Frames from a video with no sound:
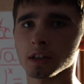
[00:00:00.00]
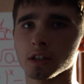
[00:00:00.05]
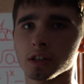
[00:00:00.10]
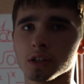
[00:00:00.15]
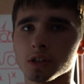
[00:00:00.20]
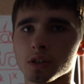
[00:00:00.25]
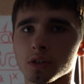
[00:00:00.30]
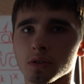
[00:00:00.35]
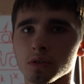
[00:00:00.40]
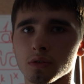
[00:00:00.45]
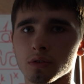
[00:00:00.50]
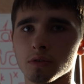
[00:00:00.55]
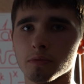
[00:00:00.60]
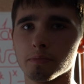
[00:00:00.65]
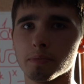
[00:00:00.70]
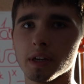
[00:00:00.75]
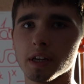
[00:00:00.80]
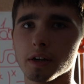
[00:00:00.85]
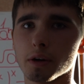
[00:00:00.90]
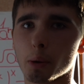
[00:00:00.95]
to
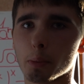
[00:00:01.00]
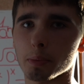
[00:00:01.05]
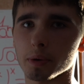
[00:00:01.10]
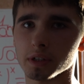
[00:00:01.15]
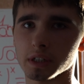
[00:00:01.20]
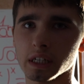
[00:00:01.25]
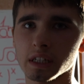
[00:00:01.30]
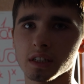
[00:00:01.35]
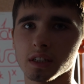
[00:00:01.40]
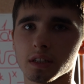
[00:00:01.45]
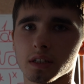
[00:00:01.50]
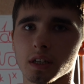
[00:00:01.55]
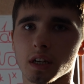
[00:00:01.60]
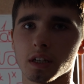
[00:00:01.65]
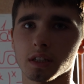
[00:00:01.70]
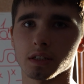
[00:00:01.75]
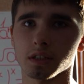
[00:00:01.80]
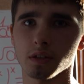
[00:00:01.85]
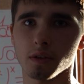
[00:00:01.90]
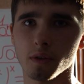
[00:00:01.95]
be represented
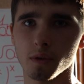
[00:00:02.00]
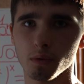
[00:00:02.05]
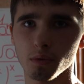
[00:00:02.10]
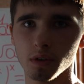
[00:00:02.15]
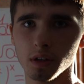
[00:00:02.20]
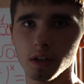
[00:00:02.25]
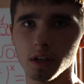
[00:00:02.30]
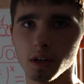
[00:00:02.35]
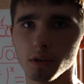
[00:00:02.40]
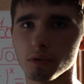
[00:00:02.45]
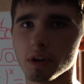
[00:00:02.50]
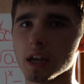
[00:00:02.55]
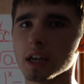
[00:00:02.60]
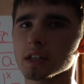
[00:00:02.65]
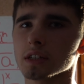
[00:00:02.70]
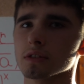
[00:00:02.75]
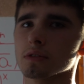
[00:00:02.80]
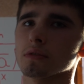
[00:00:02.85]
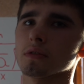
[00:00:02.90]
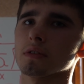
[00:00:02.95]
as 3
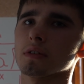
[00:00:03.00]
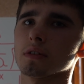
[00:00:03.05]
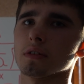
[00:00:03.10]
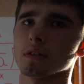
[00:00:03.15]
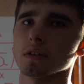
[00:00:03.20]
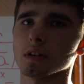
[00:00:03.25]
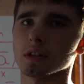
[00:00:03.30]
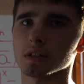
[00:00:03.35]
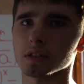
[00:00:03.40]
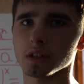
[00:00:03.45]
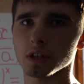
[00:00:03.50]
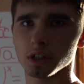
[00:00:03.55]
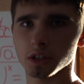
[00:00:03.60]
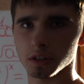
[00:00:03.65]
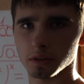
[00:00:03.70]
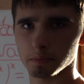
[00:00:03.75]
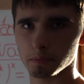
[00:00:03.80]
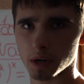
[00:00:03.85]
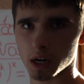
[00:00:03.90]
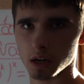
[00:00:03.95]
raised to a
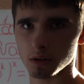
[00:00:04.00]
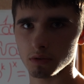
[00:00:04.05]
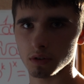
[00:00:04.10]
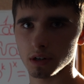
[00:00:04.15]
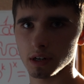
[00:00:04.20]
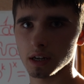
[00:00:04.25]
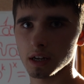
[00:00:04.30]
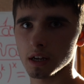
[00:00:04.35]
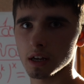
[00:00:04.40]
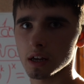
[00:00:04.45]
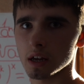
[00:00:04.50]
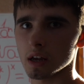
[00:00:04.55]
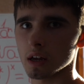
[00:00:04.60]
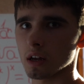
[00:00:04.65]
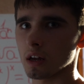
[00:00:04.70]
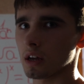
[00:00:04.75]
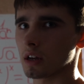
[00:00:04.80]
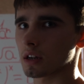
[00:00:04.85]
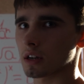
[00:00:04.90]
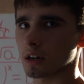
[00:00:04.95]
certain power.
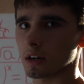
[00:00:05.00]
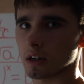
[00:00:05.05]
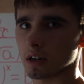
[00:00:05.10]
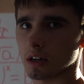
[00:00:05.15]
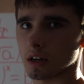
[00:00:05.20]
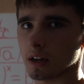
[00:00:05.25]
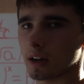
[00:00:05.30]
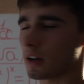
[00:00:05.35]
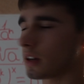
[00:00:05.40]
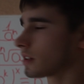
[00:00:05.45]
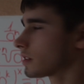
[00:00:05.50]
Let's